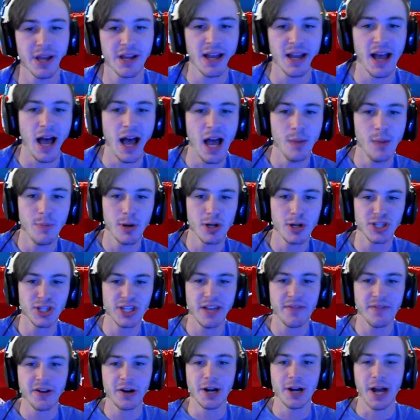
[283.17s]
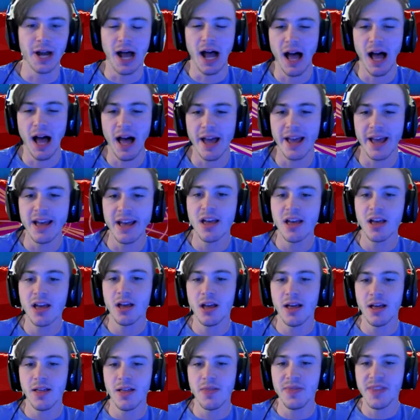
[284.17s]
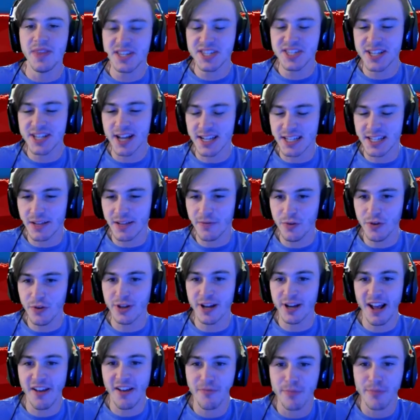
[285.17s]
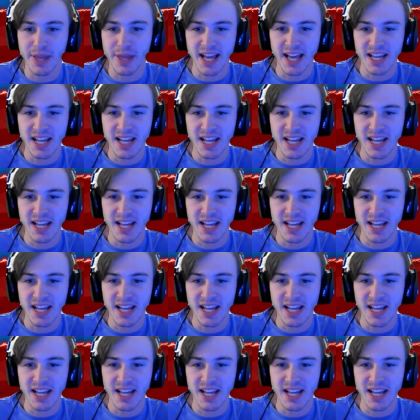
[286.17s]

I personally have it on high. This does give you an FPS